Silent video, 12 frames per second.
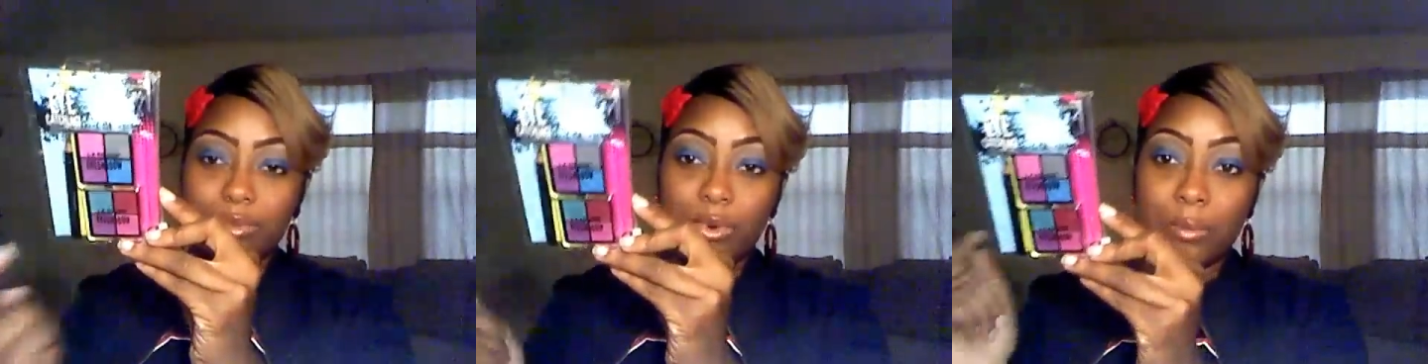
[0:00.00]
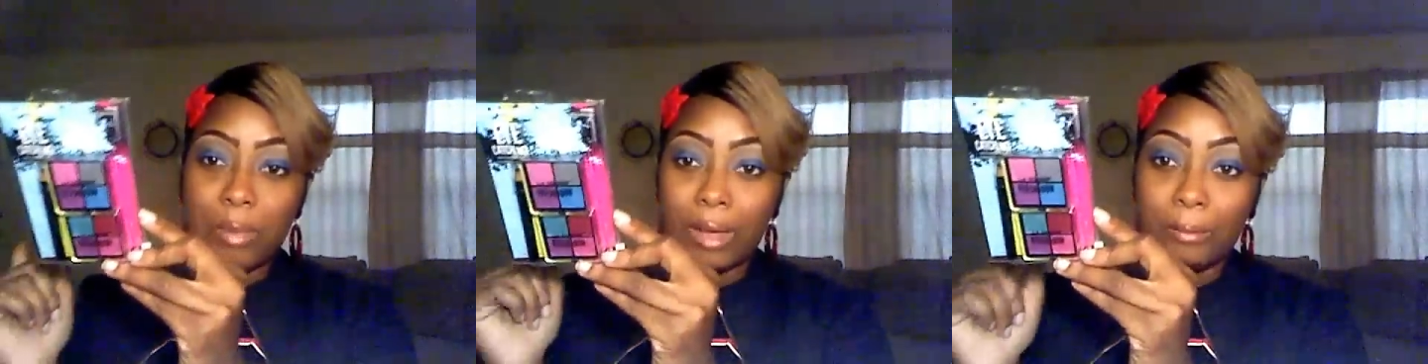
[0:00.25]

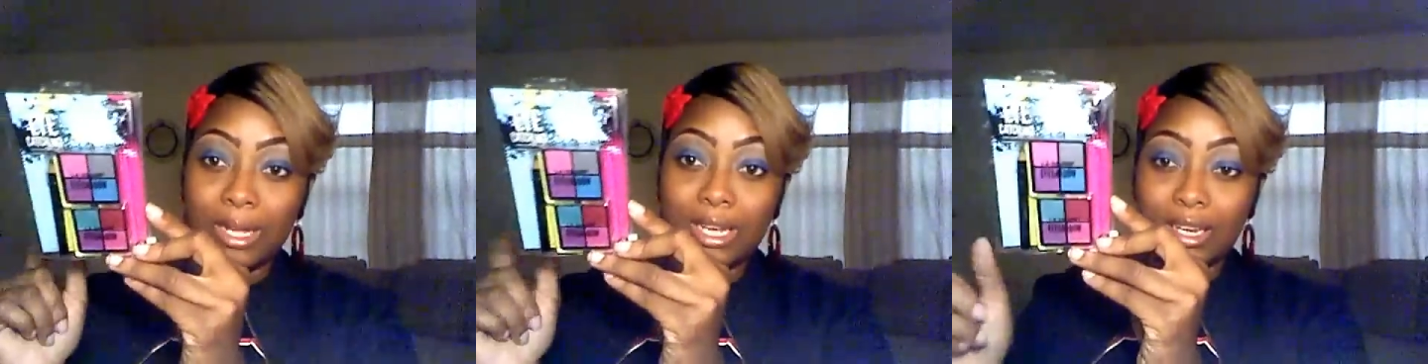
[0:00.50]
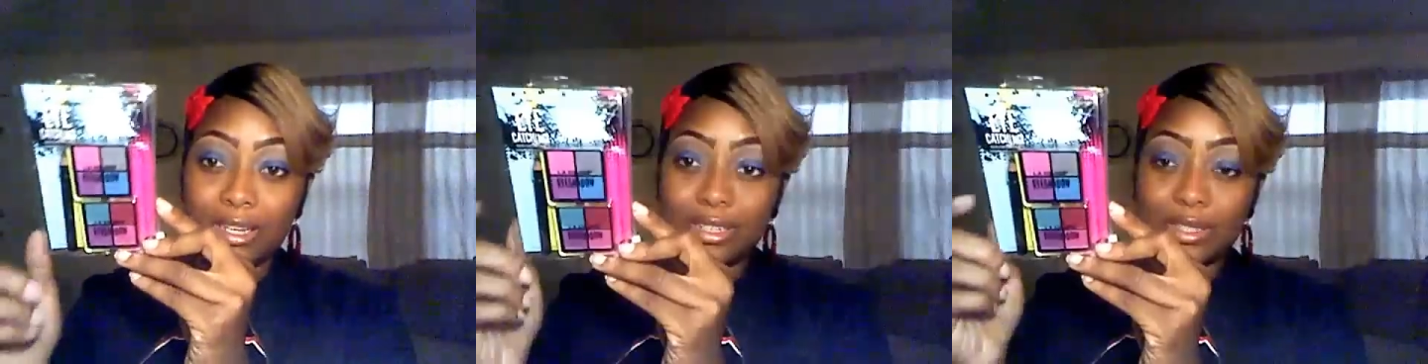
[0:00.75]
what made me
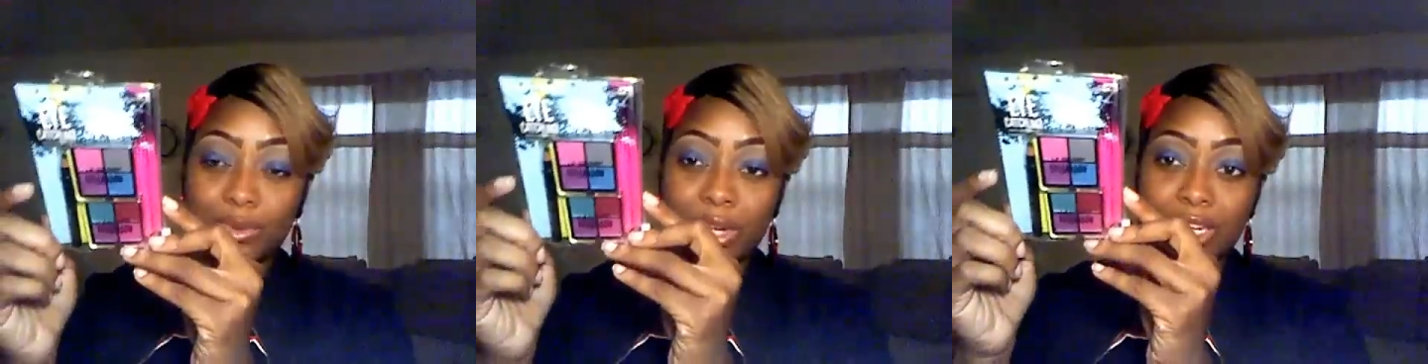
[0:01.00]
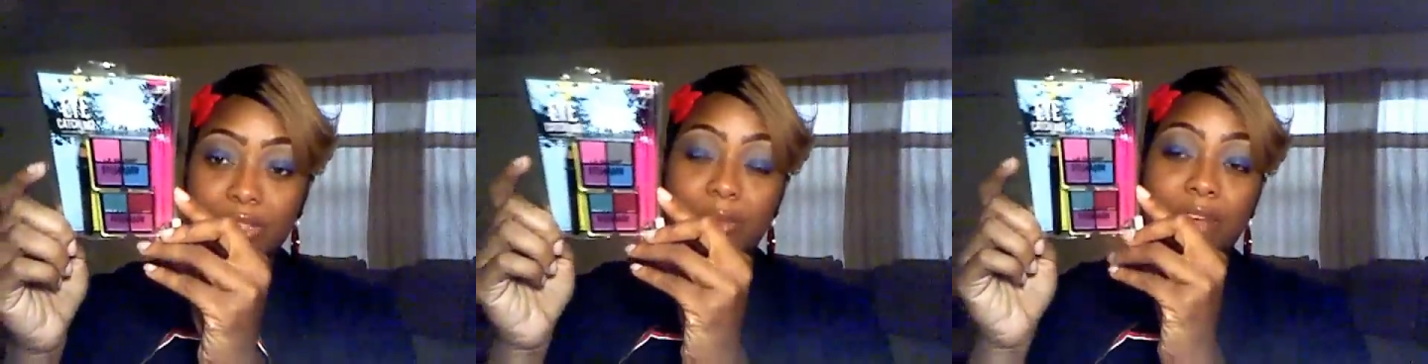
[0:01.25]
get it, because
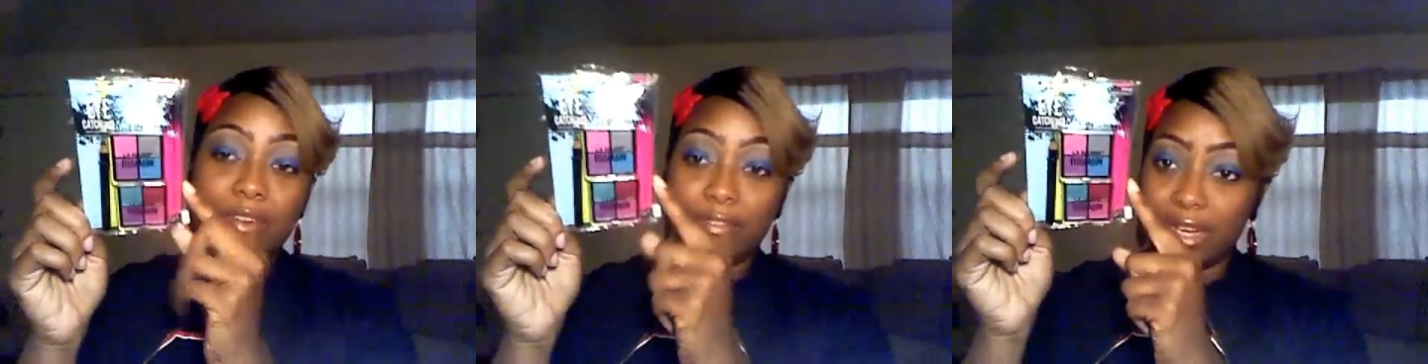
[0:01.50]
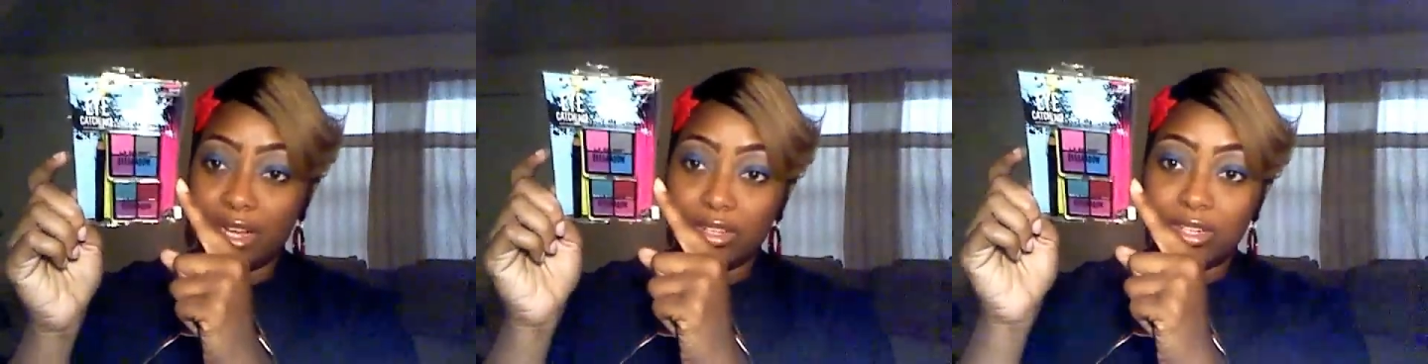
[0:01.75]
red is my
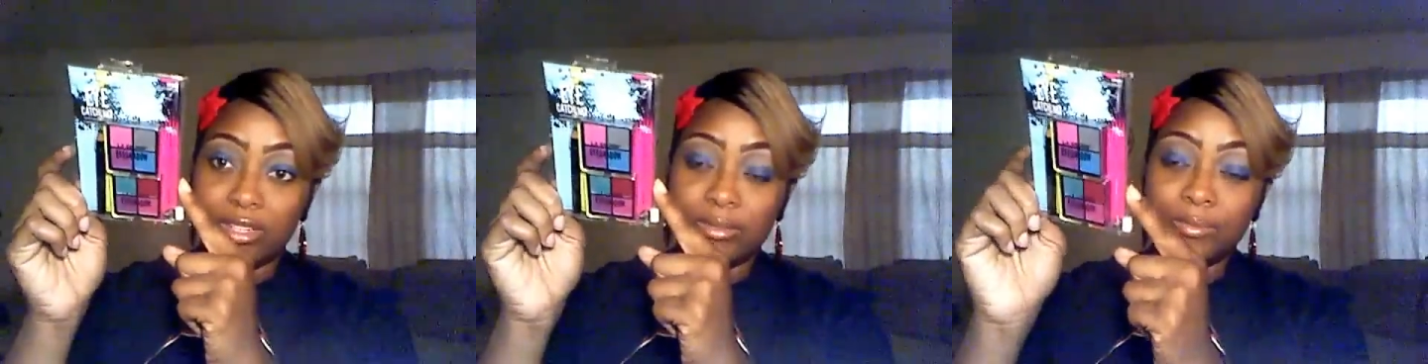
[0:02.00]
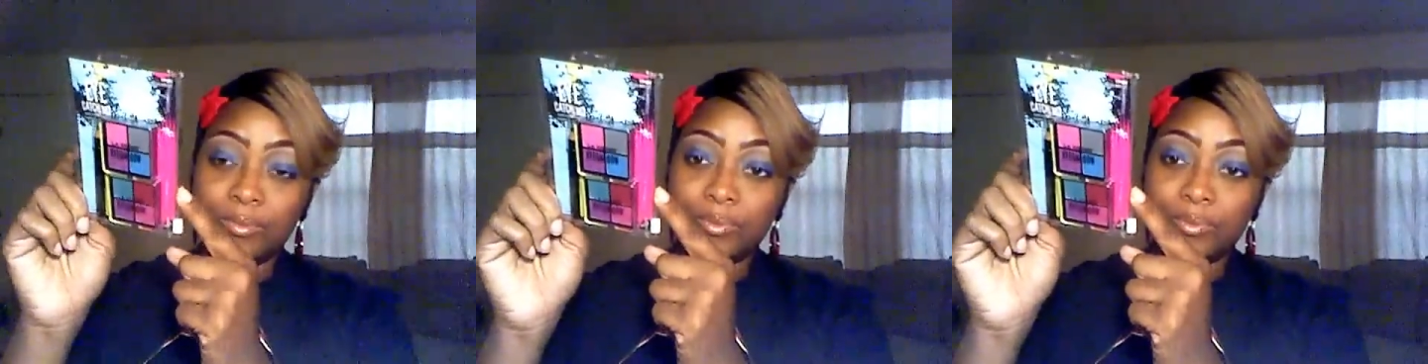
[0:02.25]
favorite color.